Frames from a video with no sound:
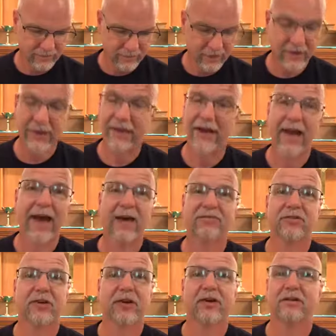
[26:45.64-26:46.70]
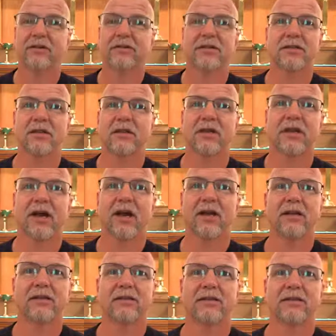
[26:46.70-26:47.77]
I'm going to get after it Sunday night.
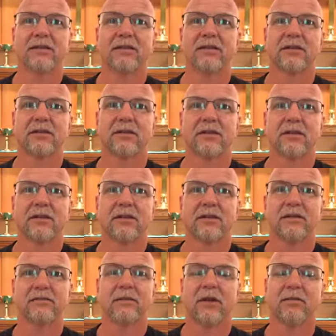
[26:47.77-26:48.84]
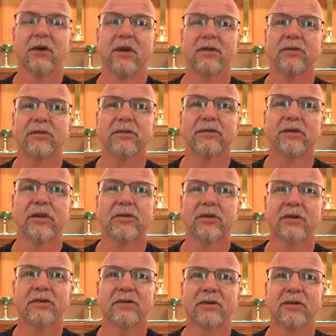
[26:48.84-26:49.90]
My brothers and
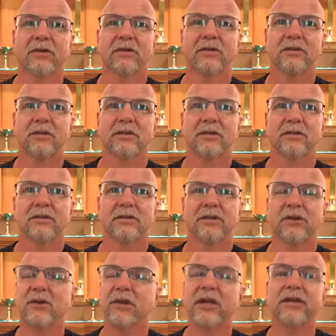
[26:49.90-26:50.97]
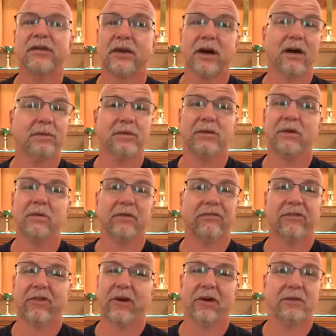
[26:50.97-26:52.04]
sisters, you need to come. It's going to be
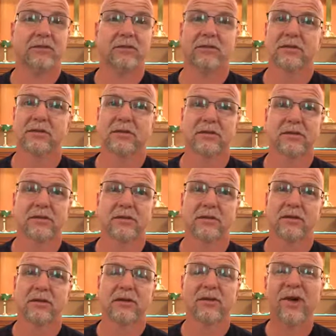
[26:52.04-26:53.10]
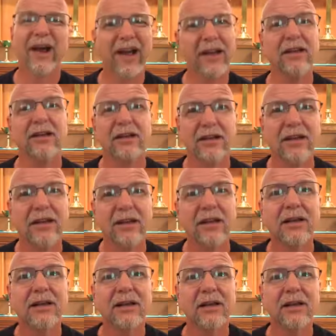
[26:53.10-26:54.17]
fun, right?
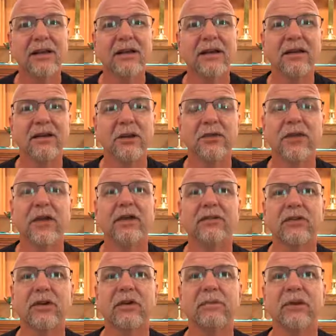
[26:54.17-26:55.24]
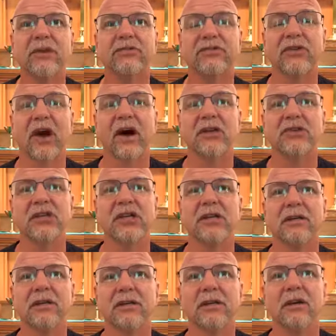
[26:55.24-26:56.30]
You think it's going to be
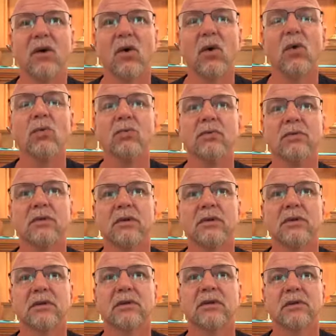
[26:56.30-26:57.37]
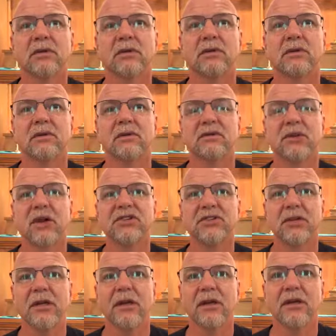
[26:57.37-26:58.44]
stodgy, old,
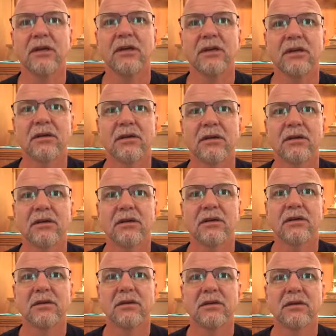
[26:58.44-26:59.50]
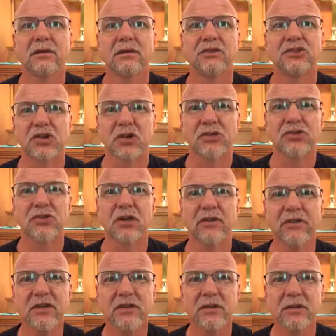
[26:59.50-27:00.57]
dusty church
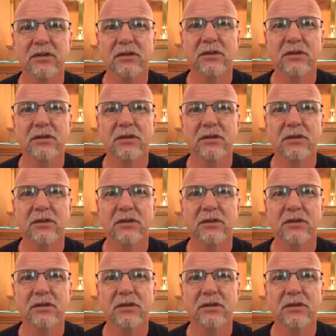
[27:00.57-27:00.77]
service?